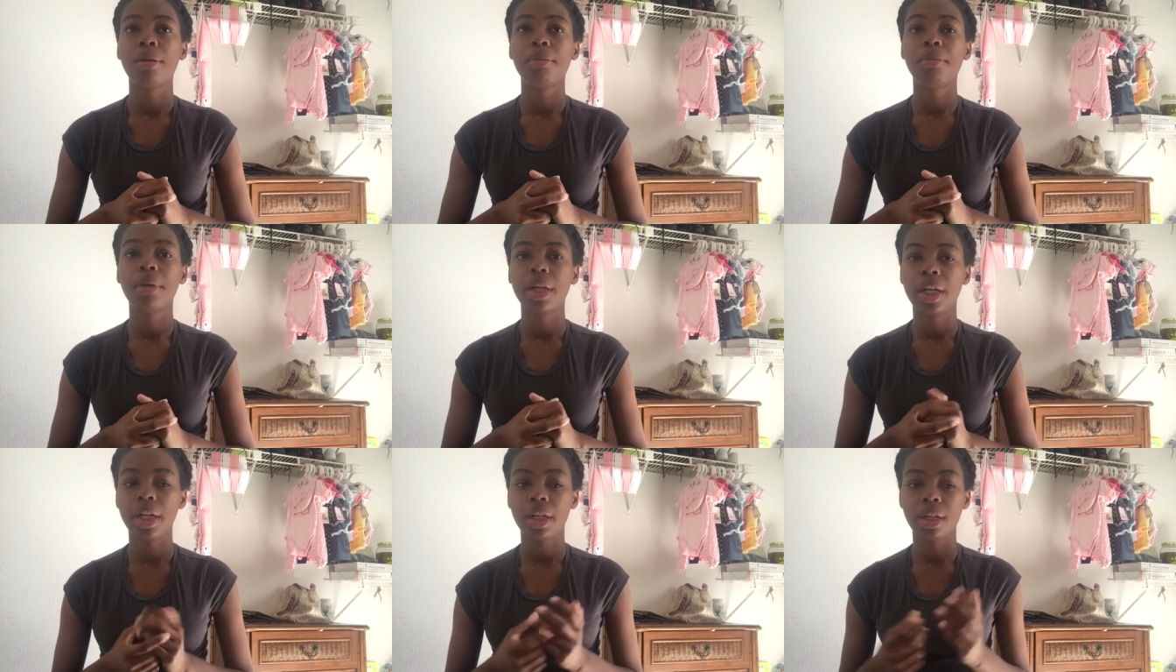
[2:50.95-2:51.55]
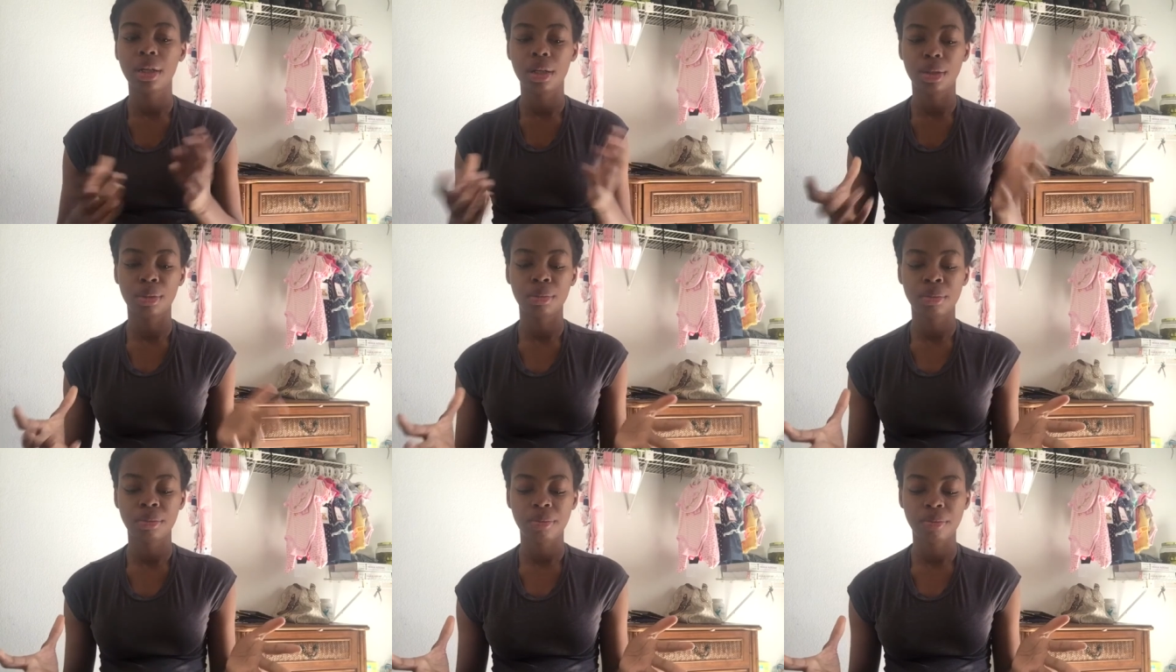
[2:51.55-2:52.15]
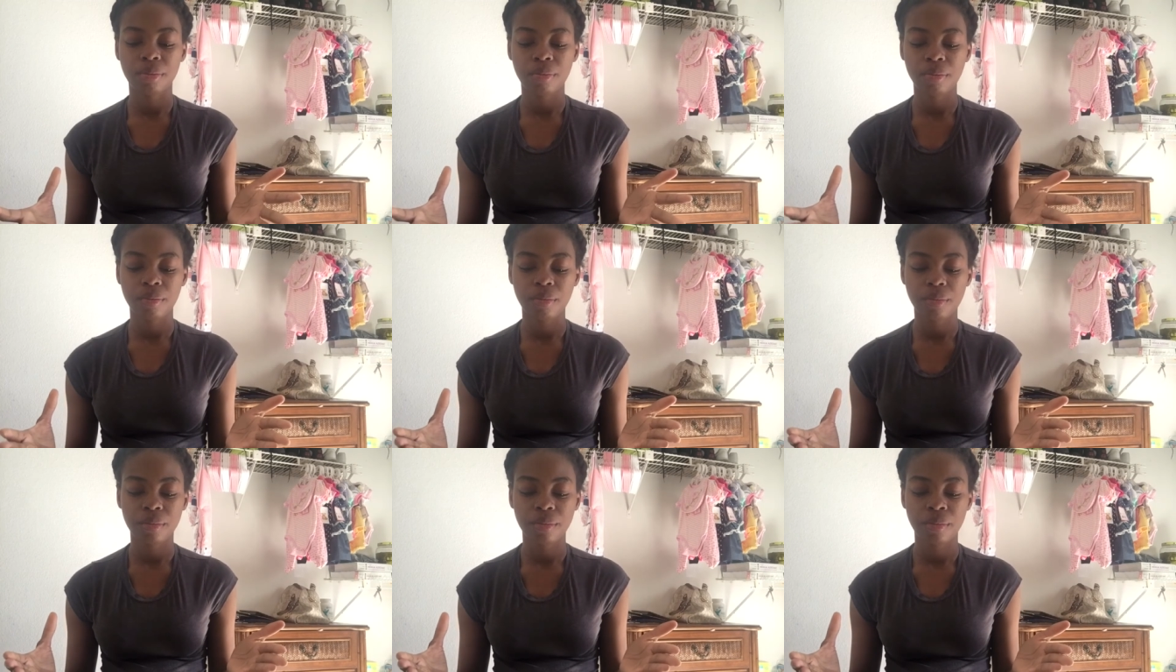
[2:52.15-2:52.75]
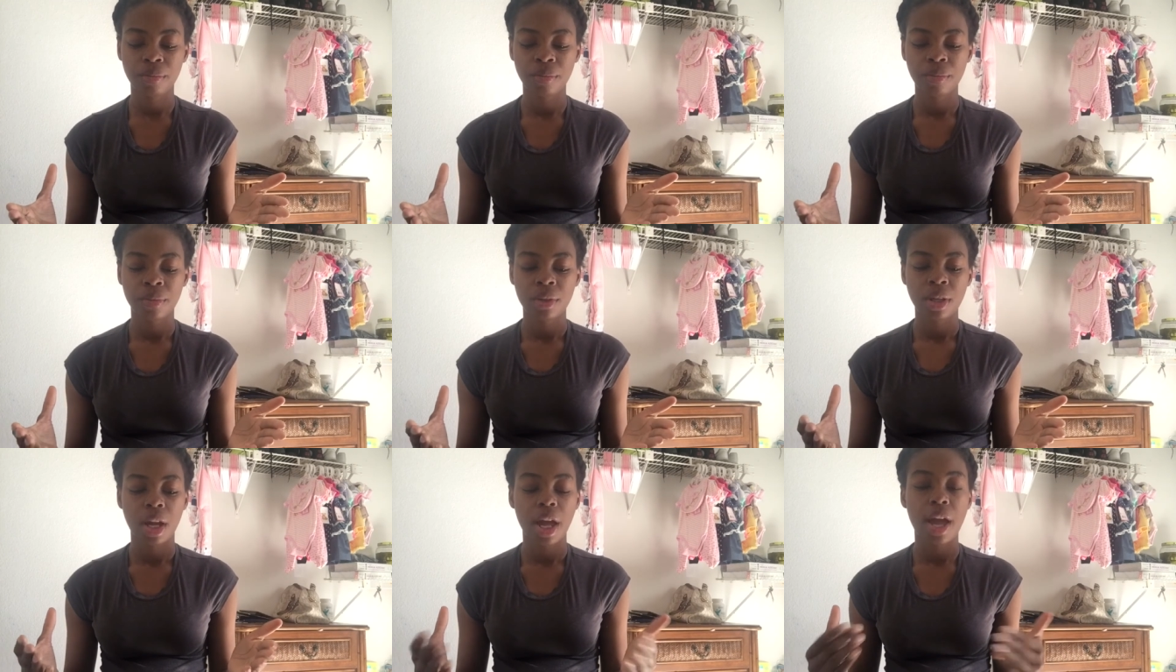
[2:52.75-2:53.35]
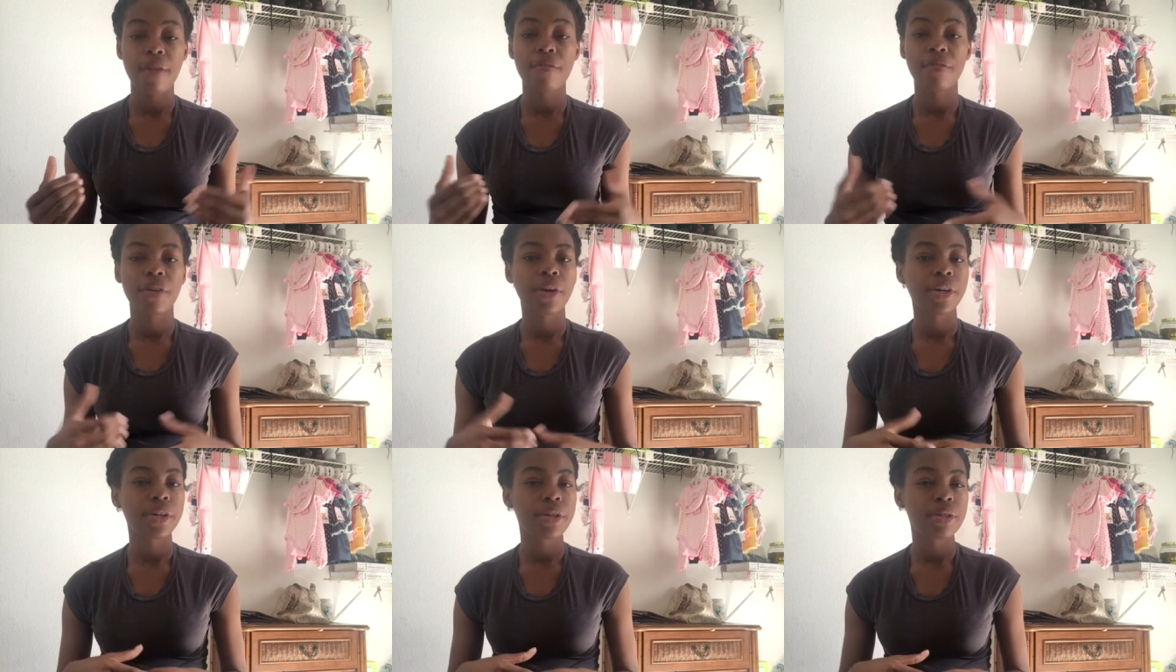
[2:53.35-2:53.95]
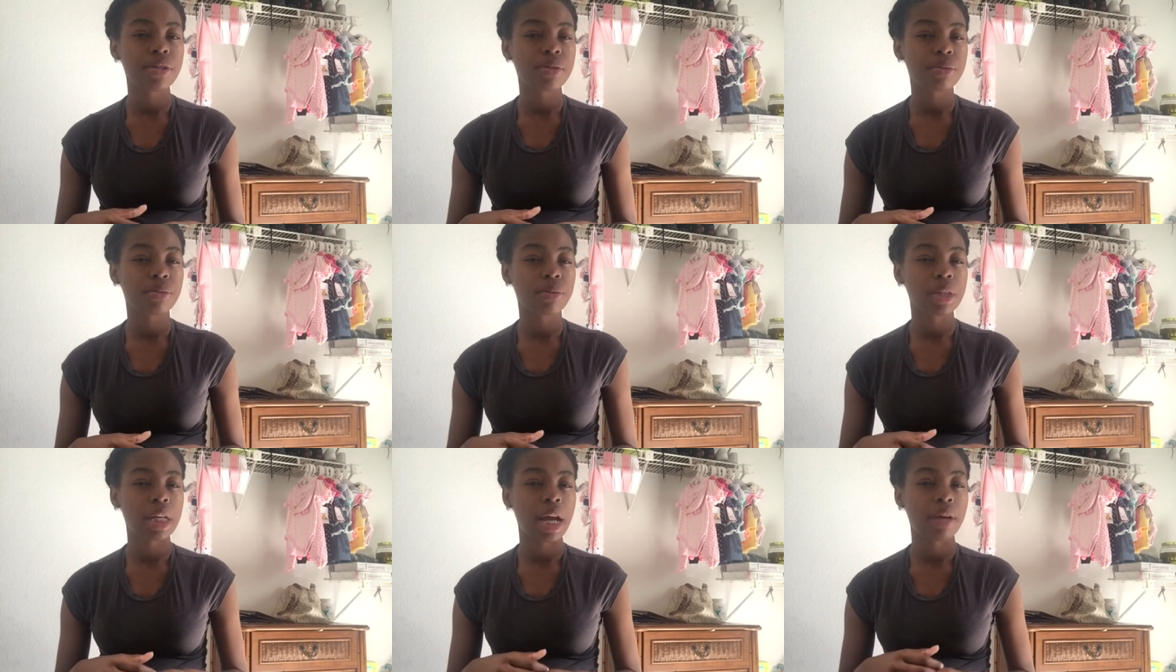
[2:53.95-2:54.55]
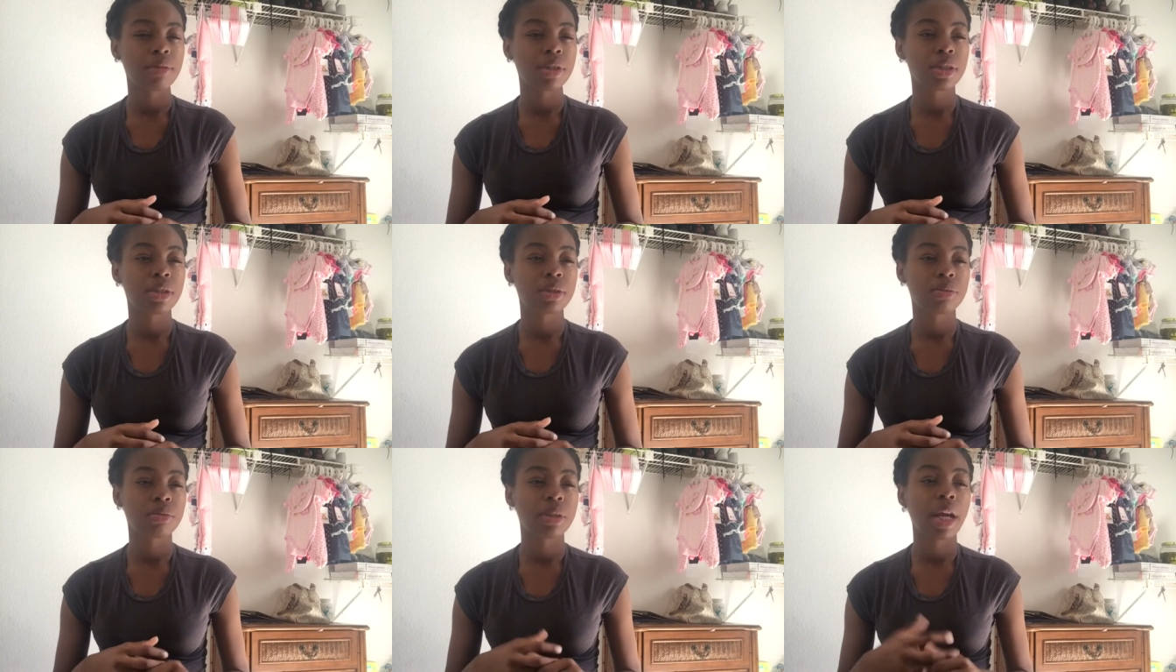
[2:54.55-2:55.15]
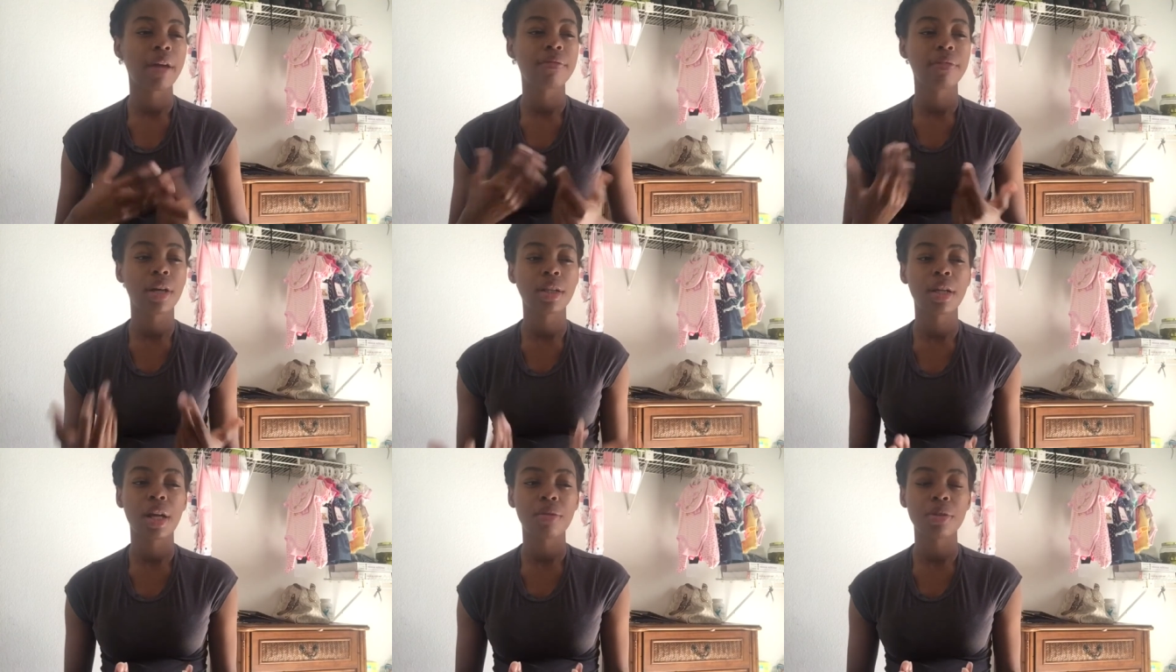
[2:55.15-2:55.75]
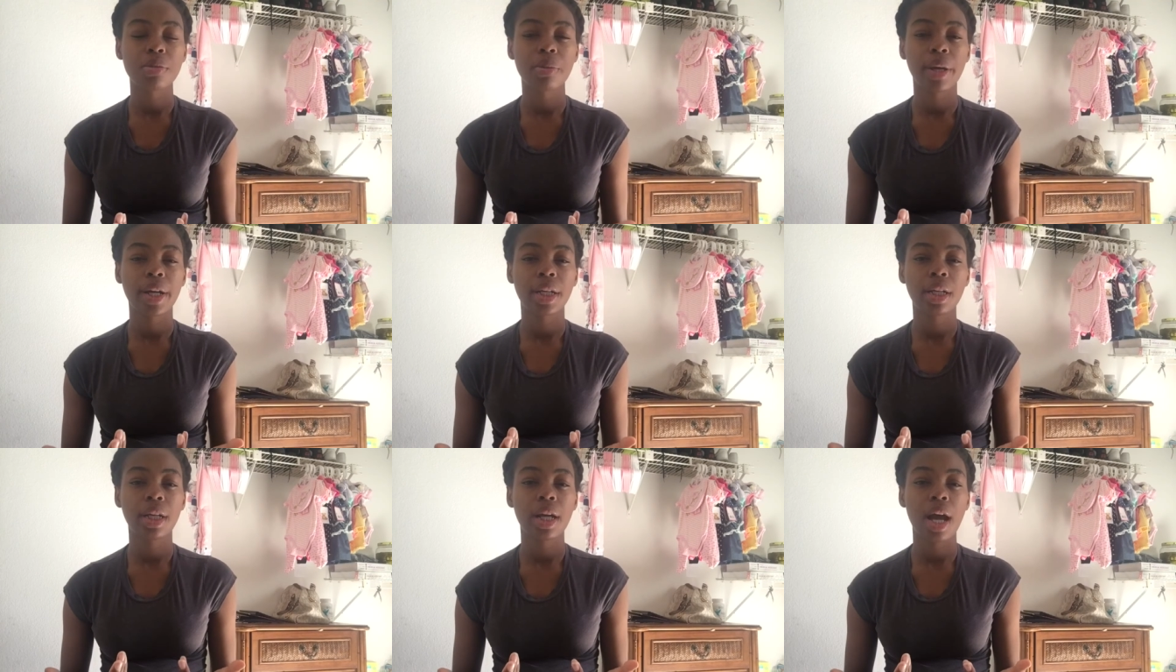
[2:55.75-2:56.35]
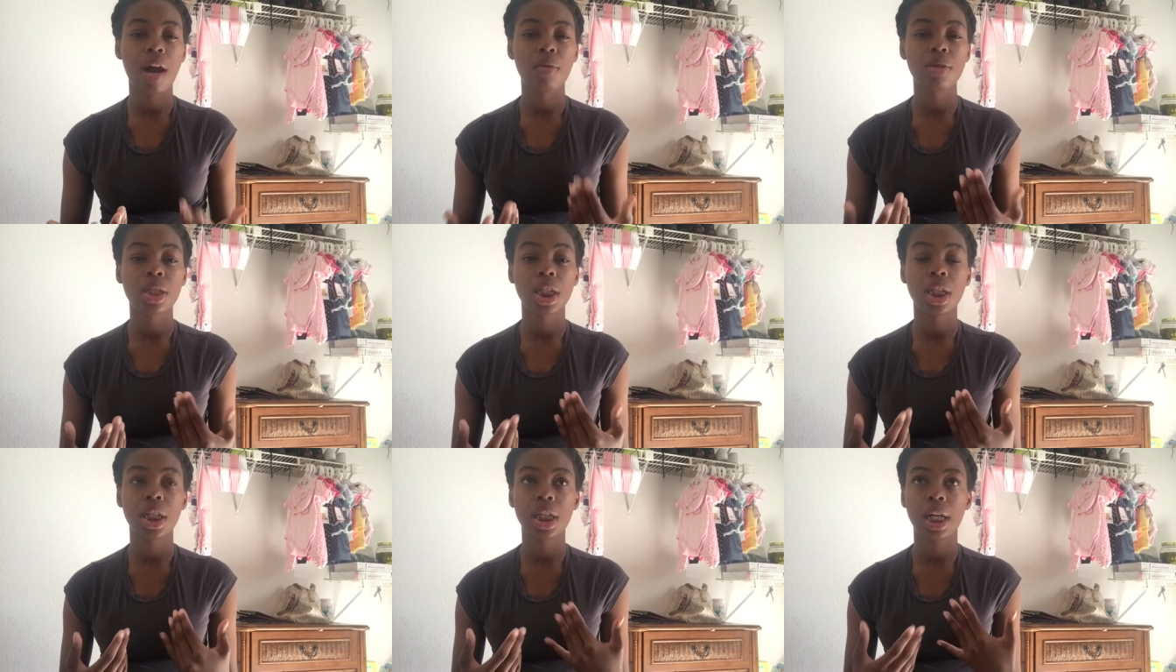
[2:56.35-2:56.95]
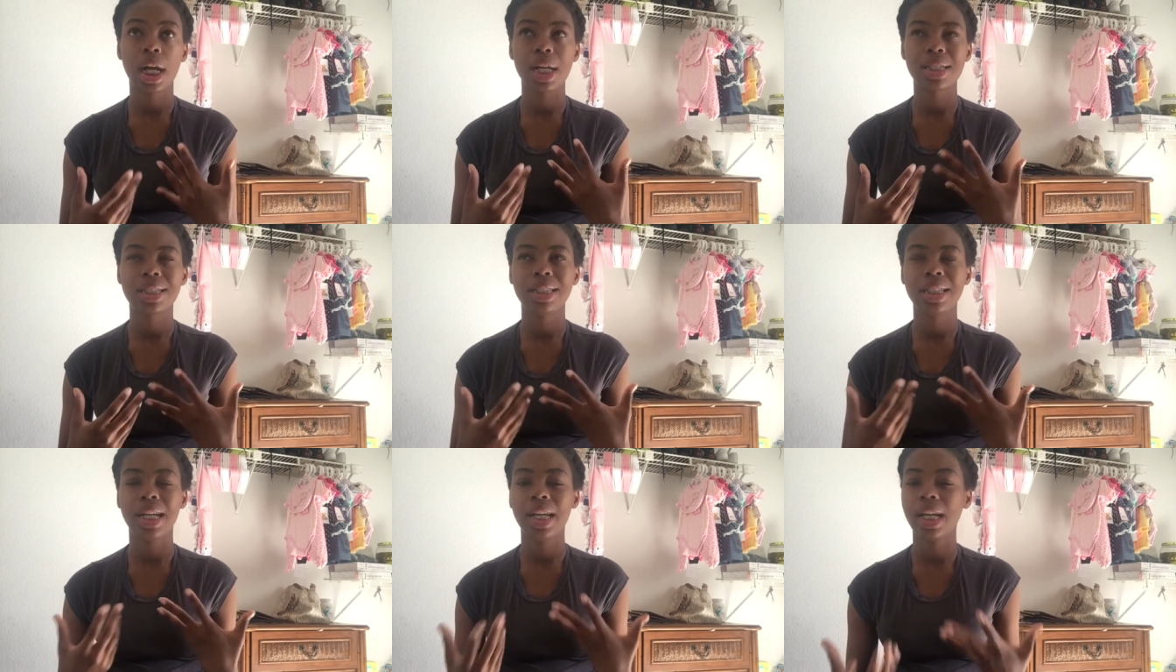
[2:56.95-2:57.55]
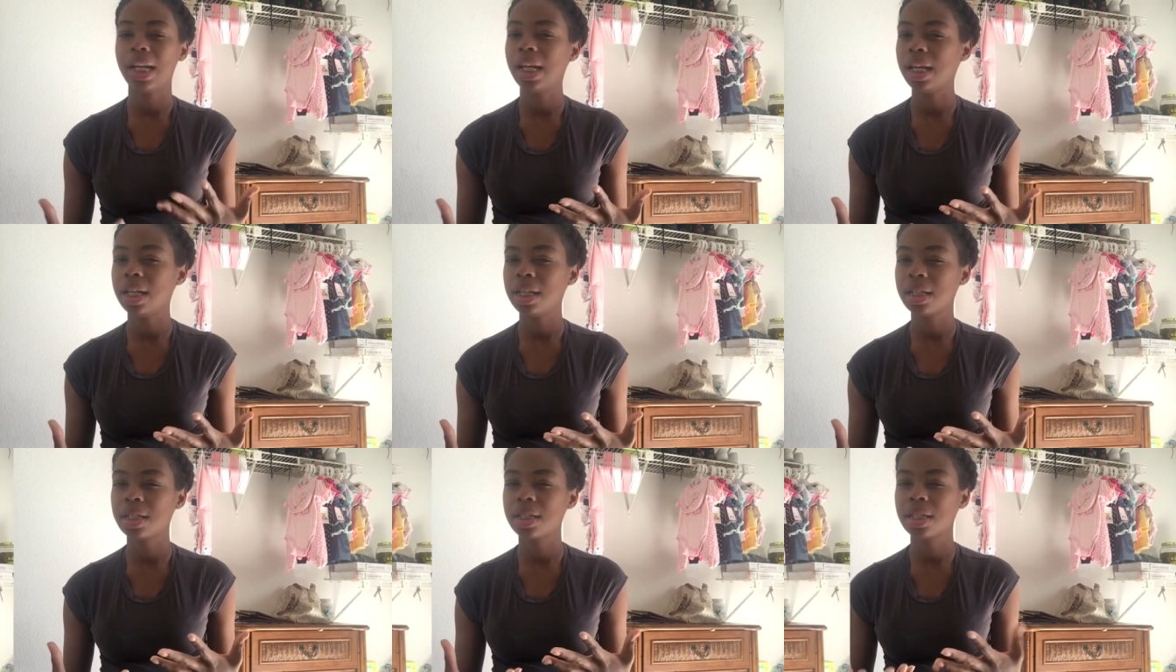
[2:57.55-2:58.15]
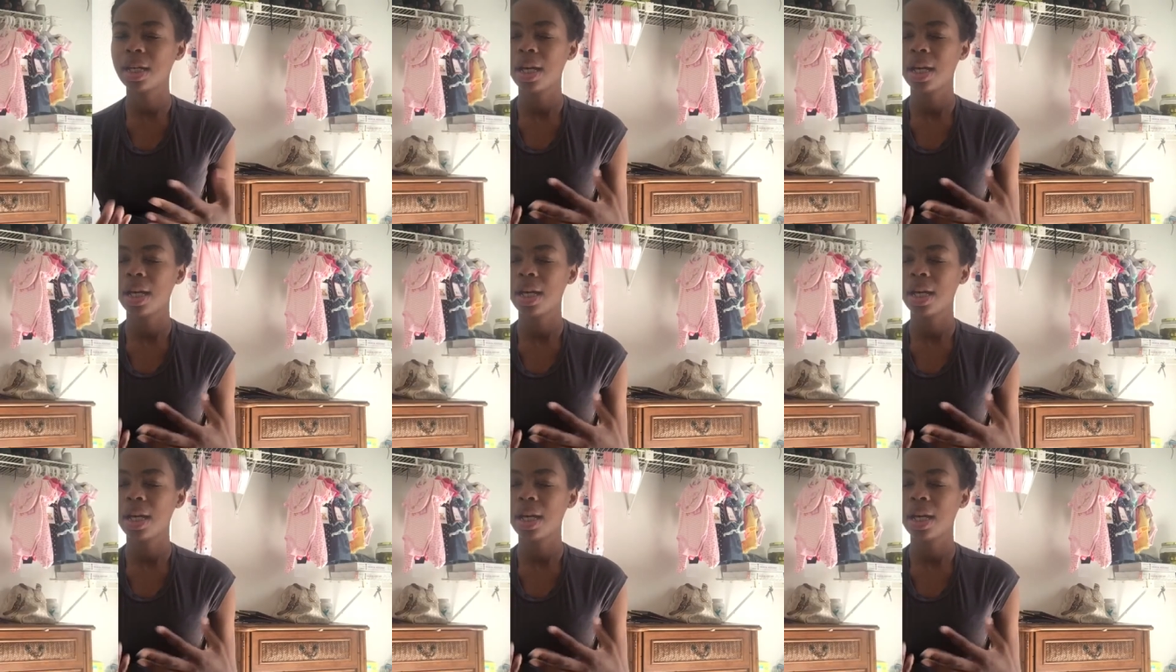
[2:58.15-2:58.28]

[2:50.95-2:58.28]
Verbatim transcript: But um at first when I was when I found out I was pregnant, I was getting constantly headaches.